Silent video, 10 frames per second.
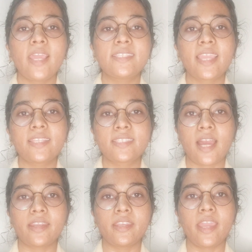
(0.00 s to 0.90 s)
let's get
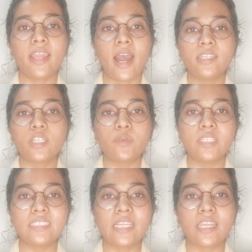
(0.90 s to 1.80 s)
started and uncover
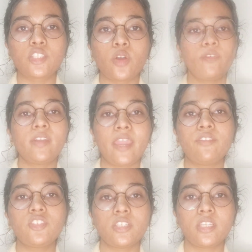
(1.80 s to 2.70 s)
the secrets of our
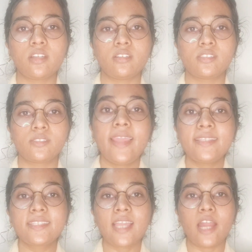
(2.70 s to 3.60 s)
ever-changing Earth.
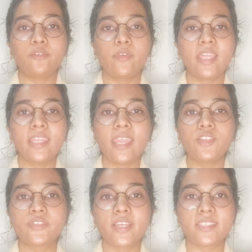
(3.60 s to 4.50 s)
Let's start with an
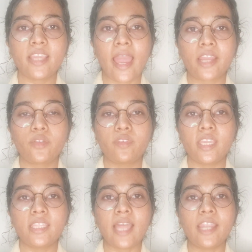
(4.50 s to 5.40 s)
interesting
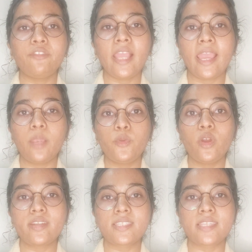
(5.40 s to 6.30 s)
activity that will help you
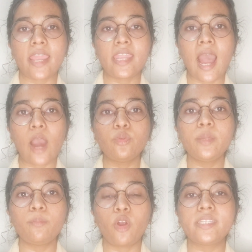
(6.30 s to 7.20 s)
understand how
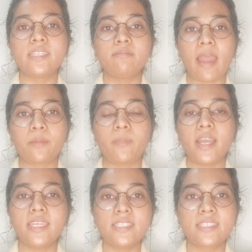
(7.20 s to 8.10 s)
the molten
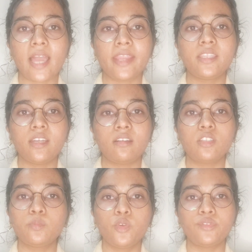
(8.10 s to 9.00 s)
magma inside the
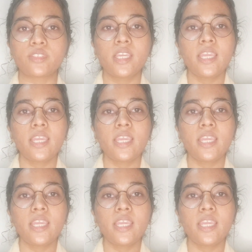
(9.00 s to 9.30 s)
Earth moves.